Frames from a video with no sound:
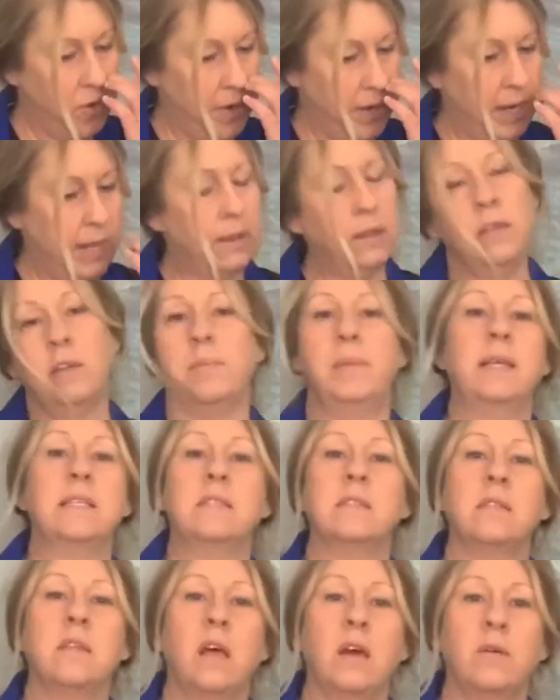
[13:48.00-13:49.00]
it a little bit
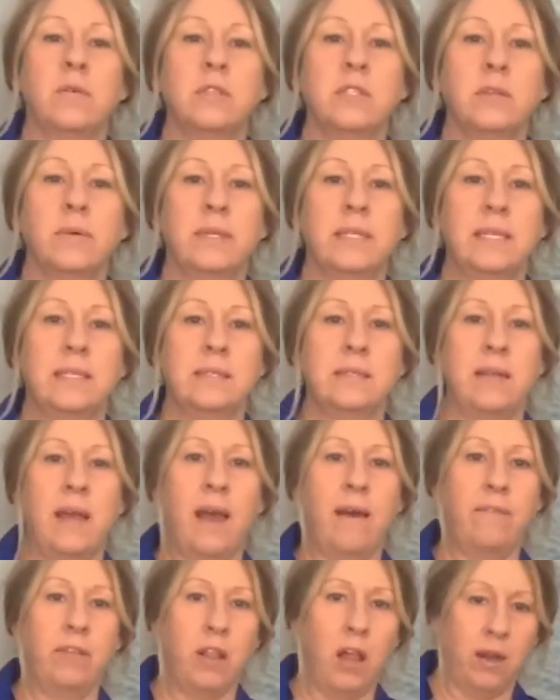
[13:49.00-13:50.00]
slow so it doesn't
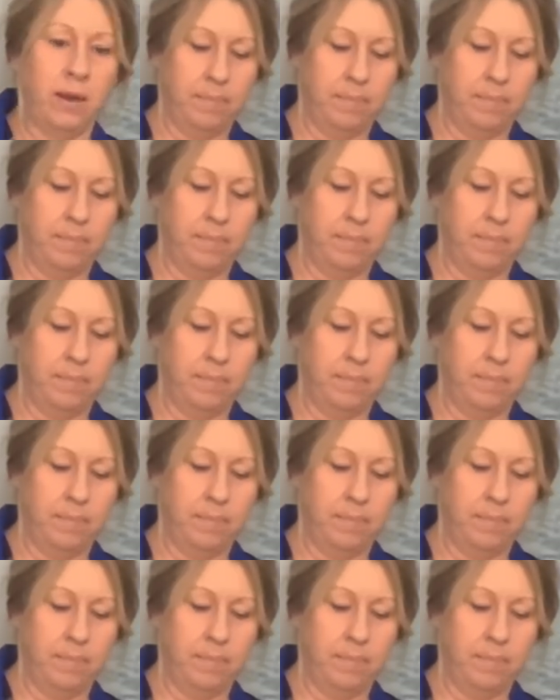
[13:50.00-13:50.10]
have a lot